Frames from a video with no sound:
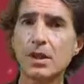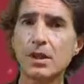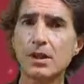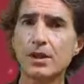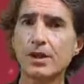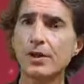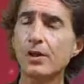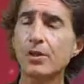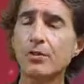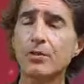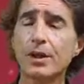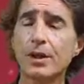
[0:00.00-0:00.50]

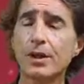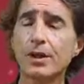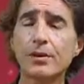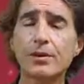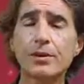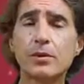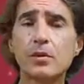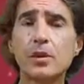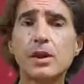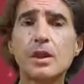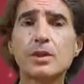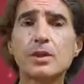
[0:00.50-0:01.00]
You are not the
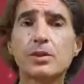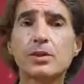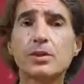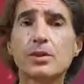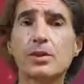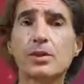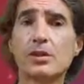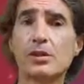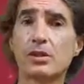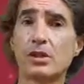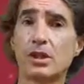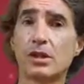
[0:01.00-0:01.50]
one to
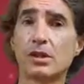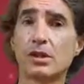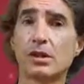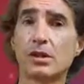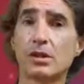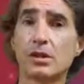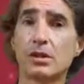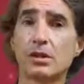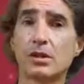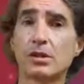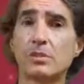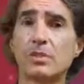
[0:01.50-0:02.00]
judge the
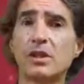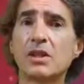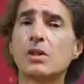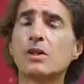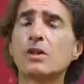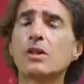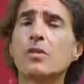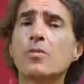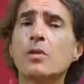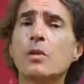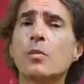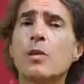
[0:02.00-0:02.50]
others, because
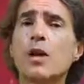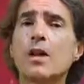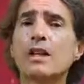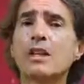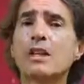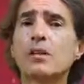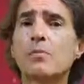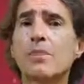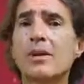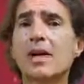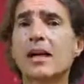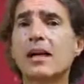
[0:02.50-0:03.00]
everyone
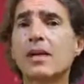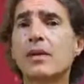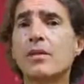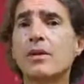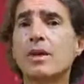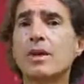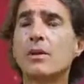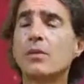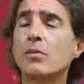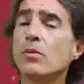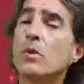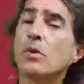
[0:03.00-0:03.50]
is playing
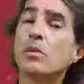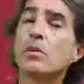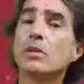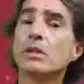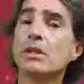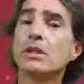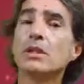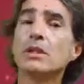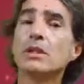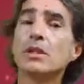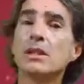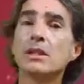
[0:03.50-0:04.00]
their role
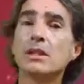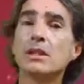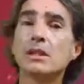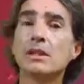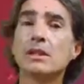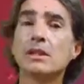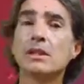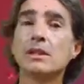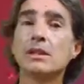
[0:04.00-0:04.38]
in this